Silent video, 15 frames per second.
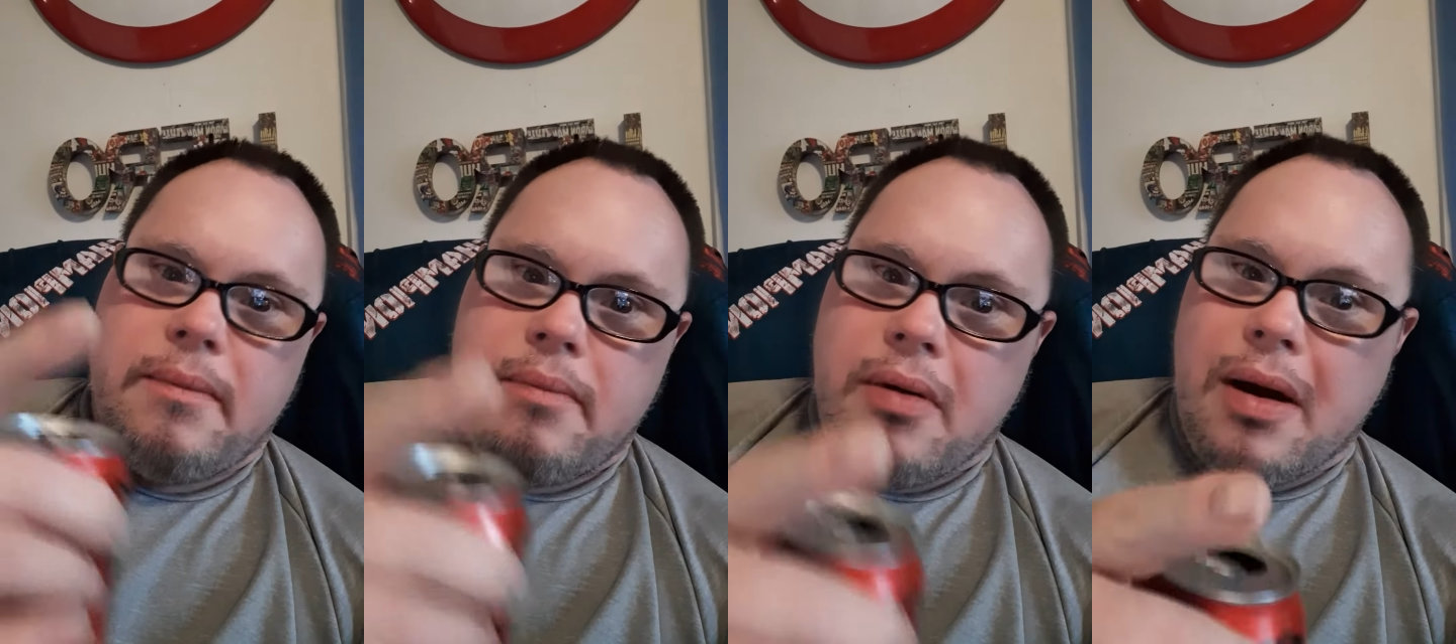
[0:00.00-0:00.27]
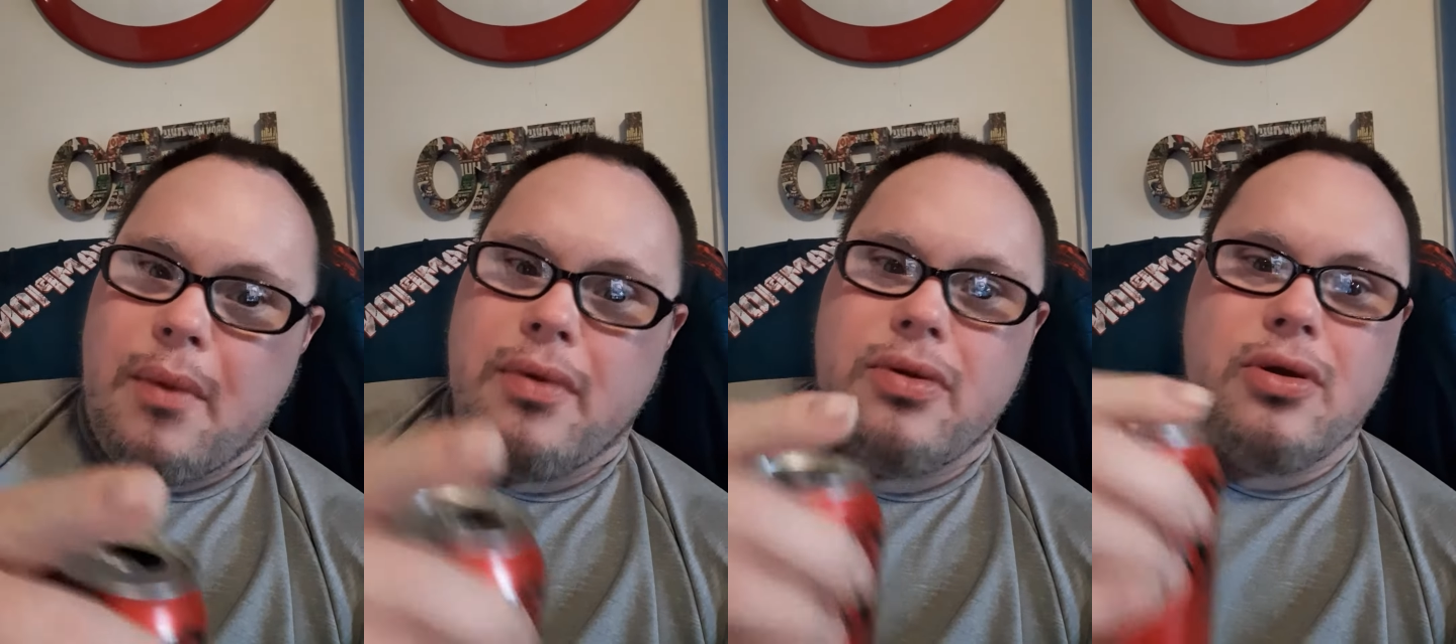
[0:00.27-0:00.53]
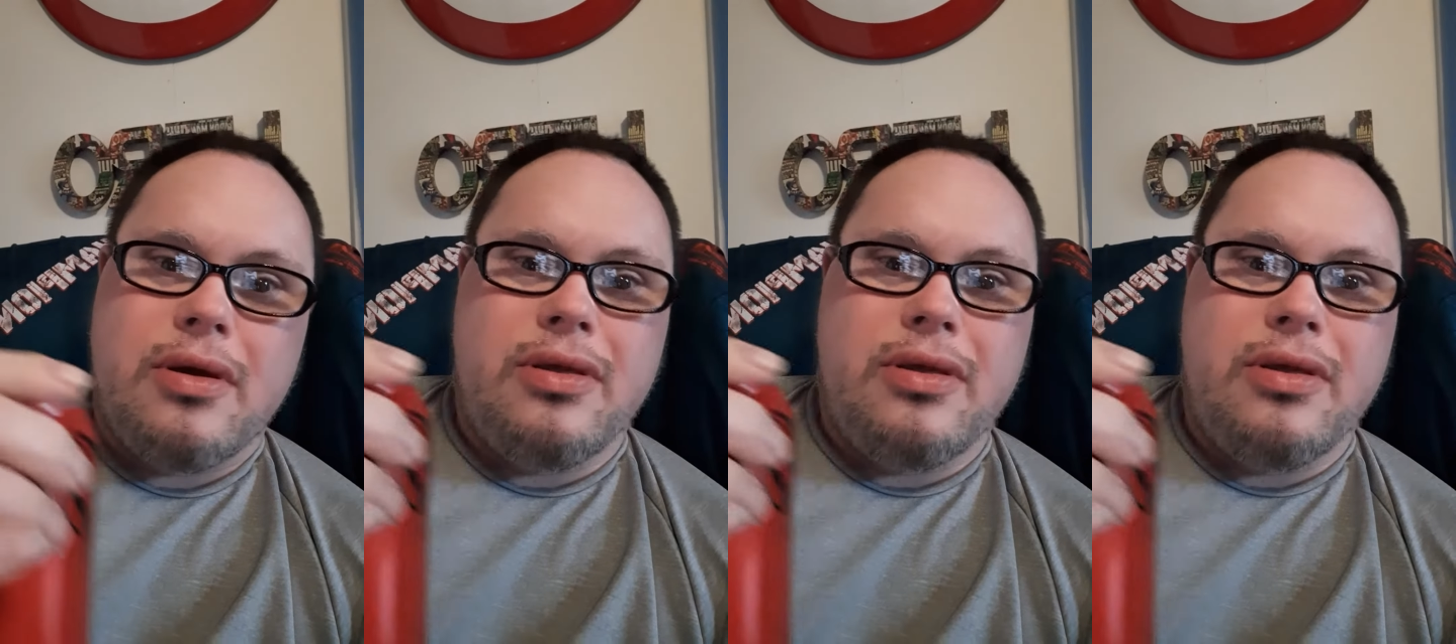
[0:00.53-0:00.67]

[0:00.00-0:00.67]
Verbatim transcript: But I want to do